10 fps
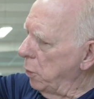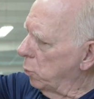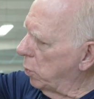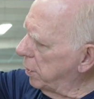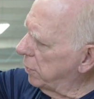
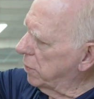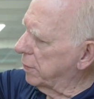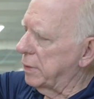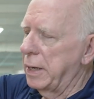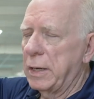One of the
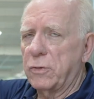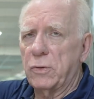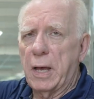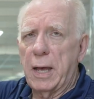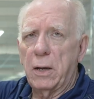things
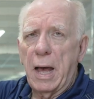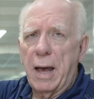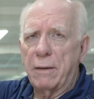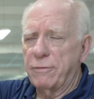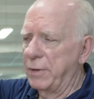that
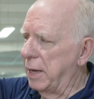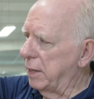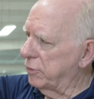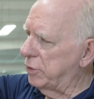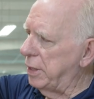I've,
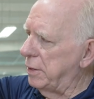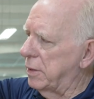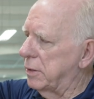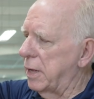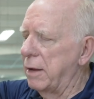i see
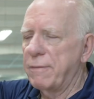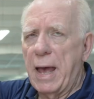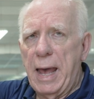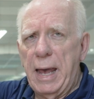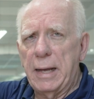that they've
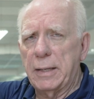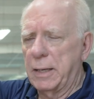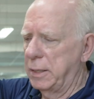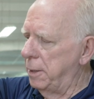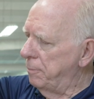
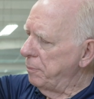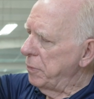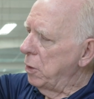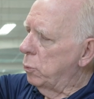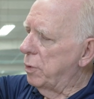added,
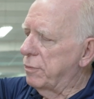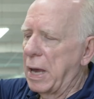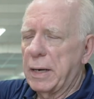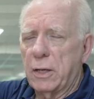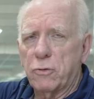we've
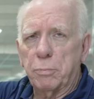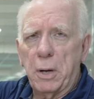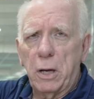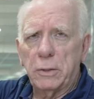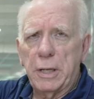got a
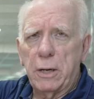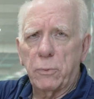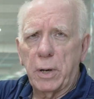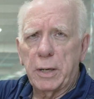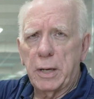small D
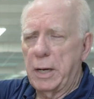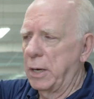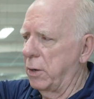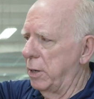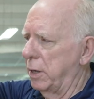ring
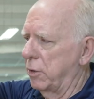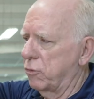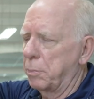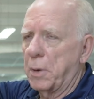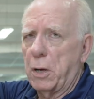here and a
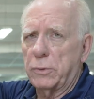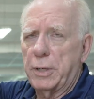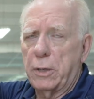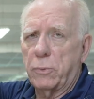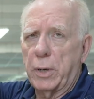small
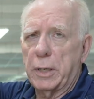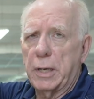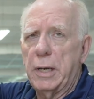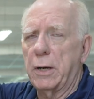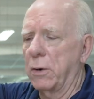D ring
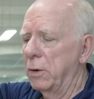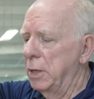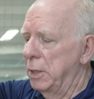here.